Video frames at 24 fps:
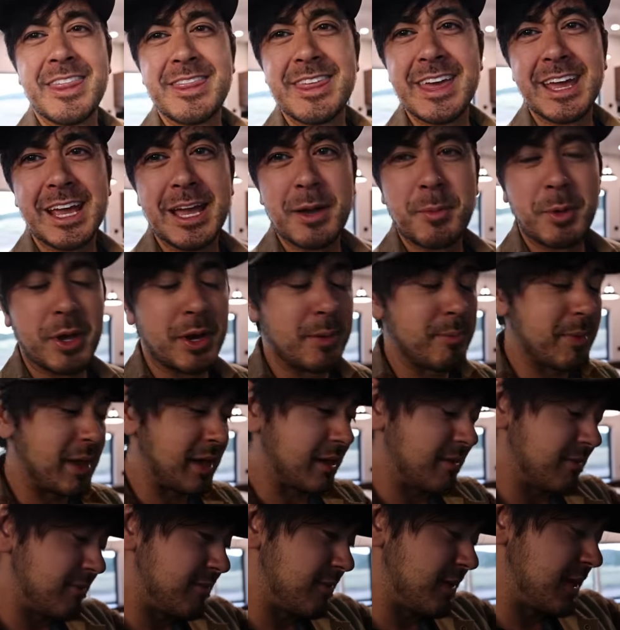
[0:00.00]
I think I'm going to
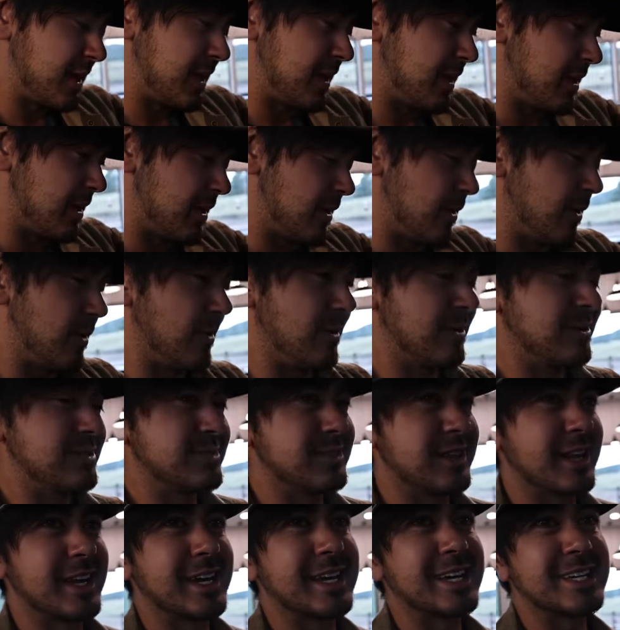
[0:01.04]
make a video,
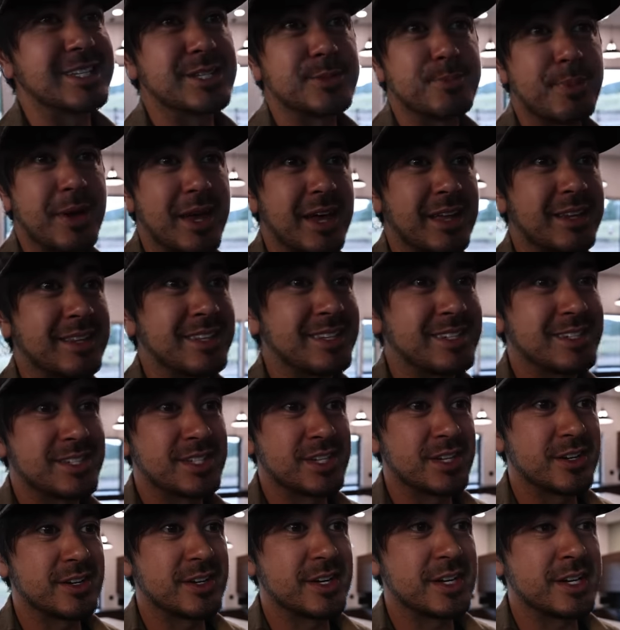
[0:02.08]
like expand this
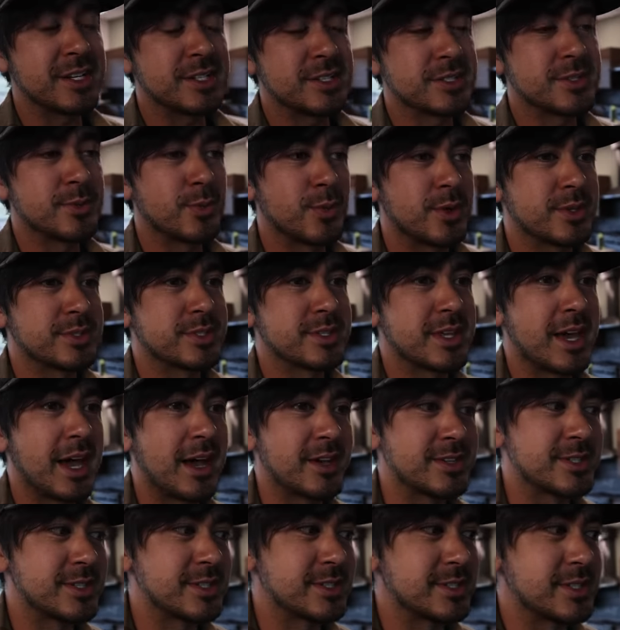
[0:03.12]
series once the
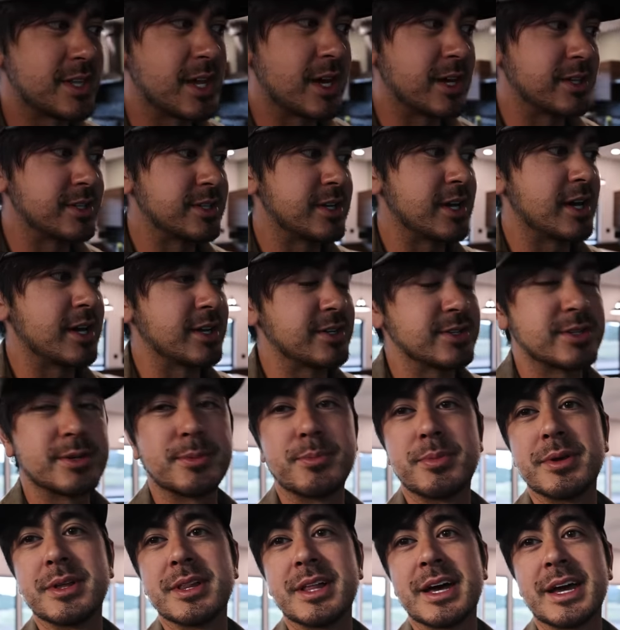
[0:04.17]
house is done, done
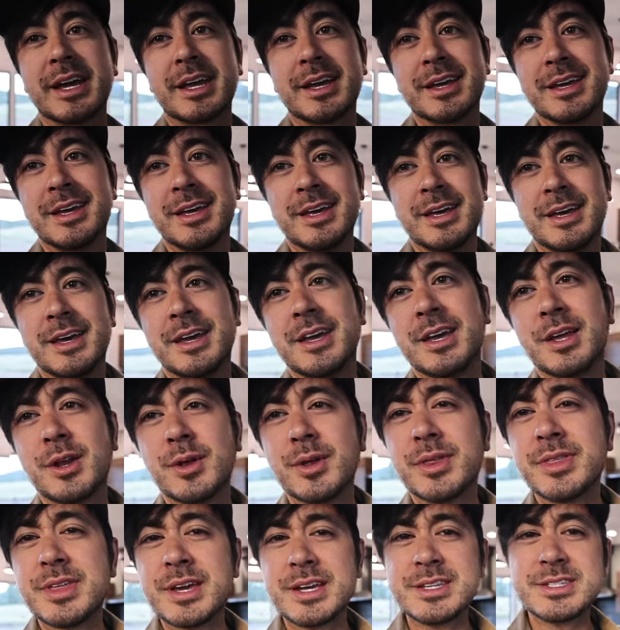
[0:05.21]
to be like,
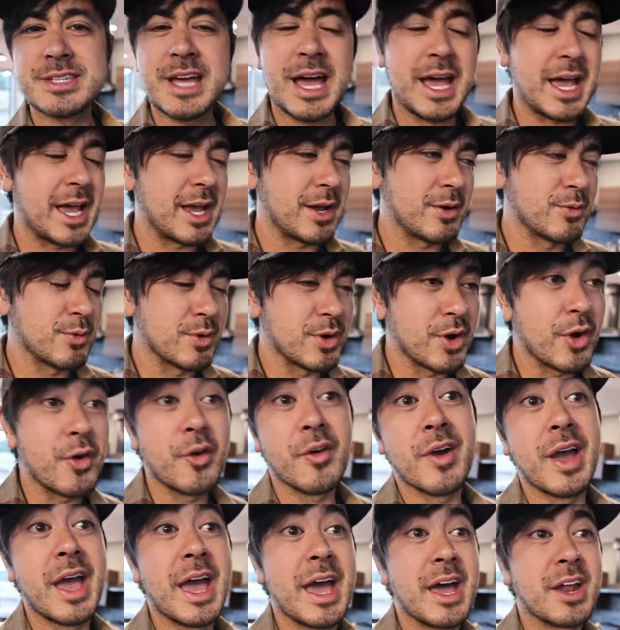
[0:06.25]
you know, things I
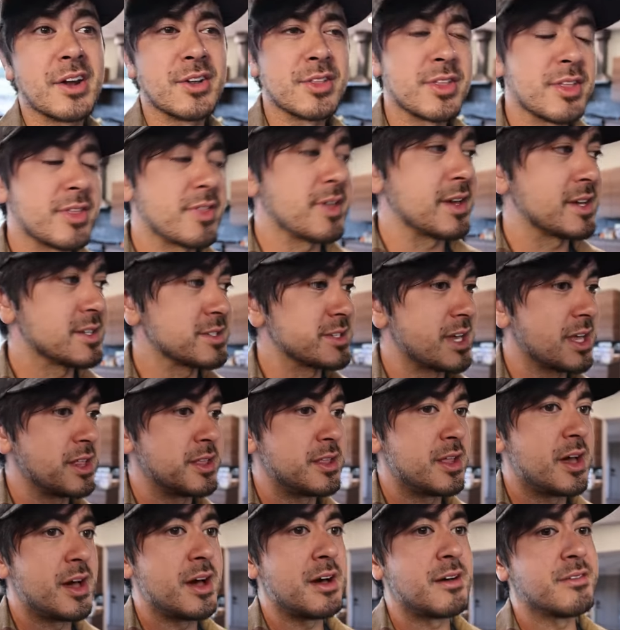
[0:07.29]
regret or the things I
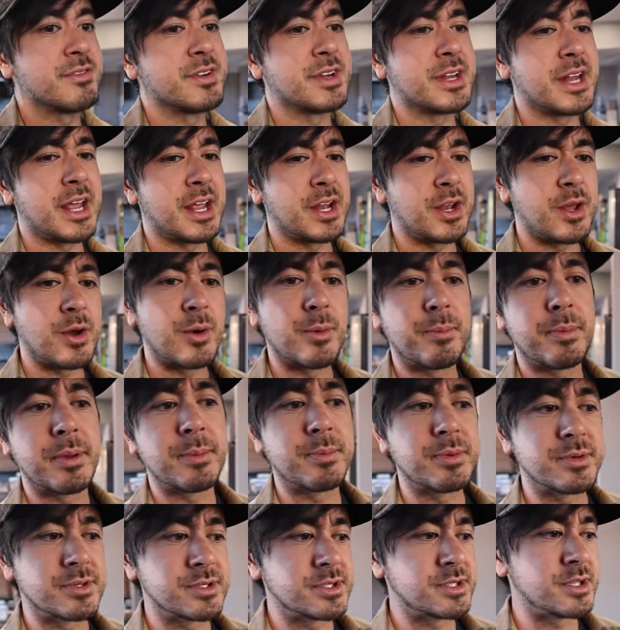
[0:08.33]
loved. And I know
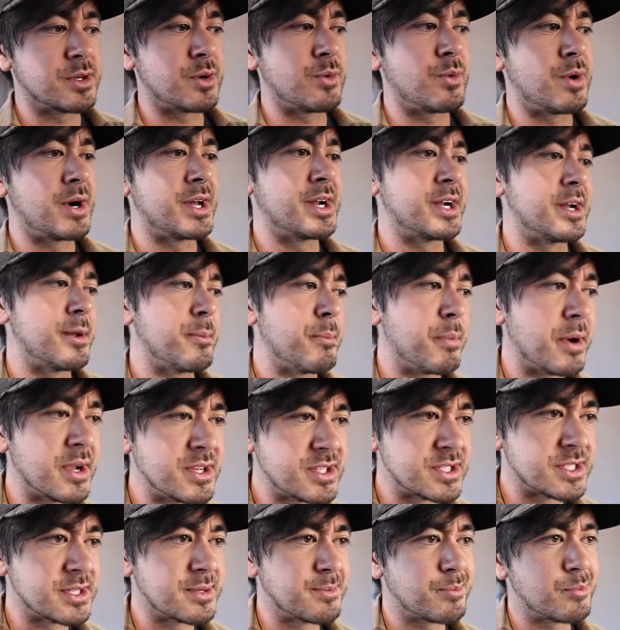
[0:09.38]
people still wanted a
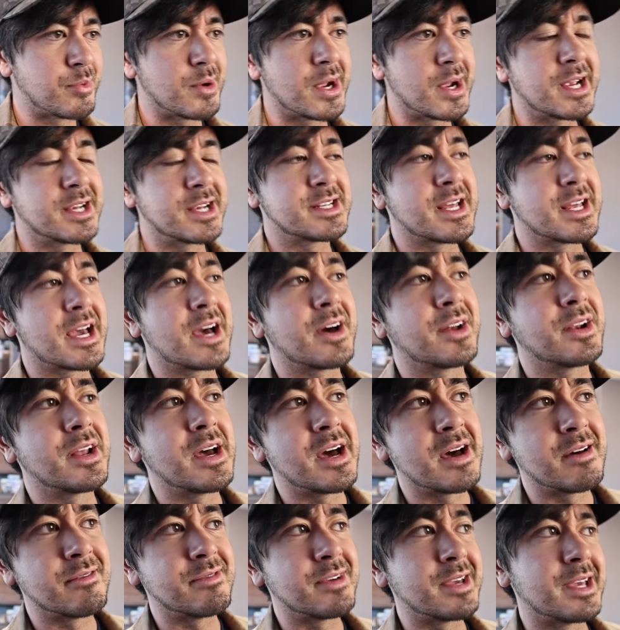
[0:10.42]
budget breakdown
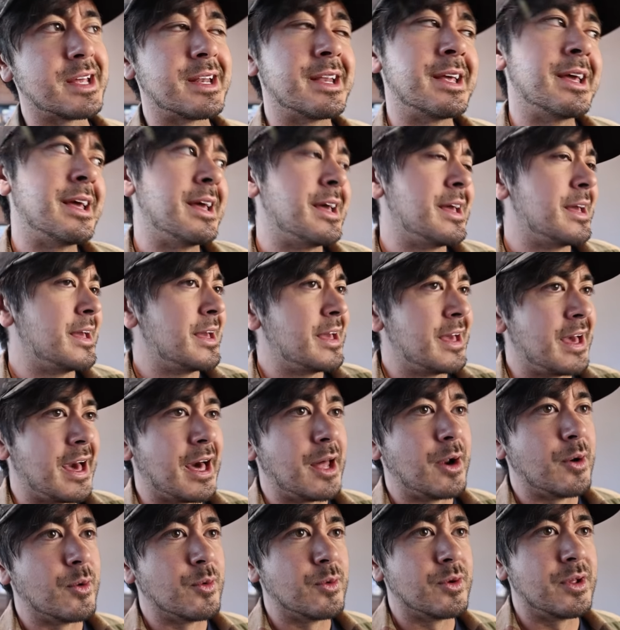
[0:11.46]
of it.
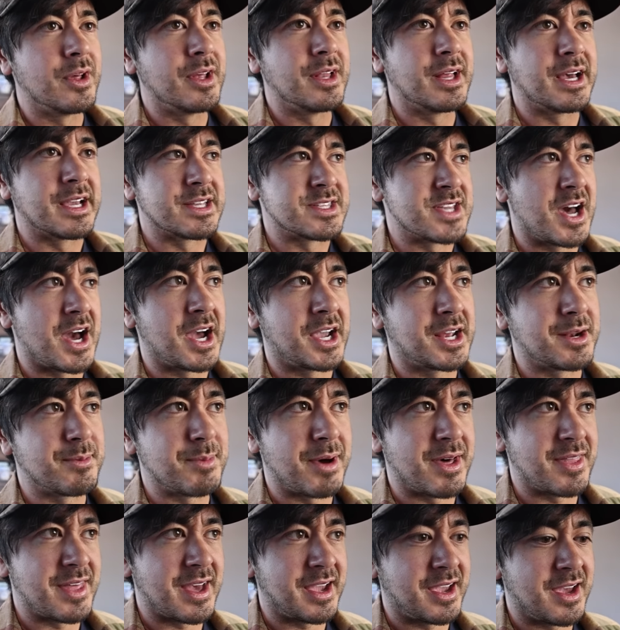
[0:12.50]
I don't really like talking
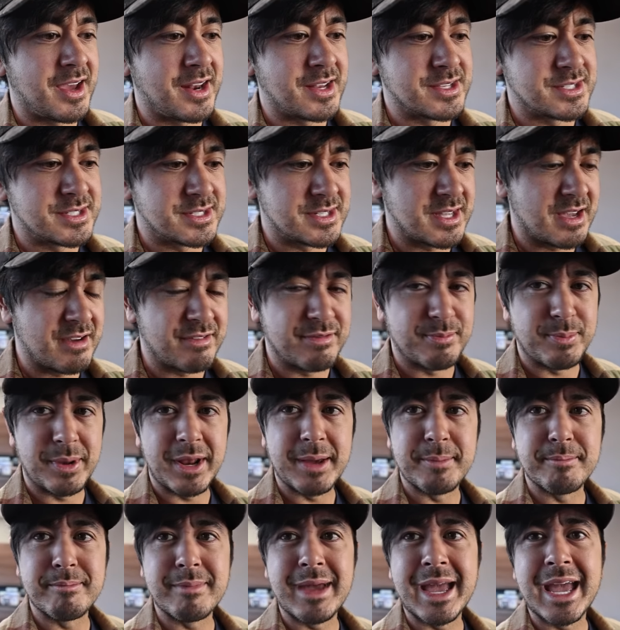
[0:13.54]
about that kind of stuff, but
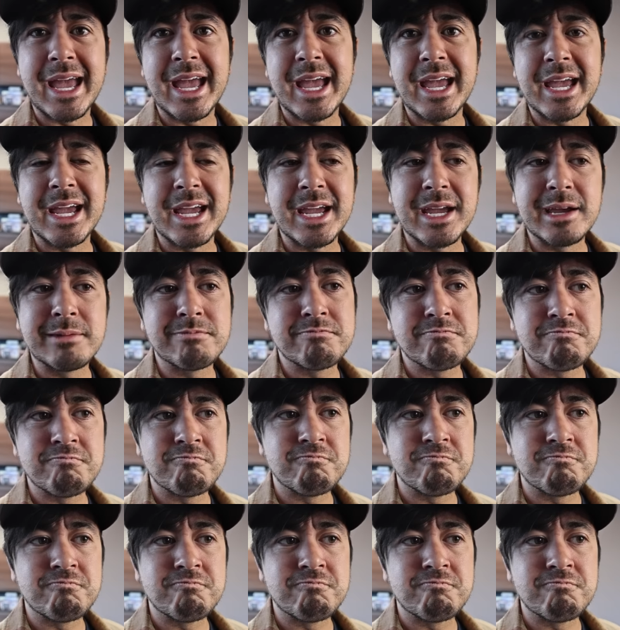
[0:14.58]
I may,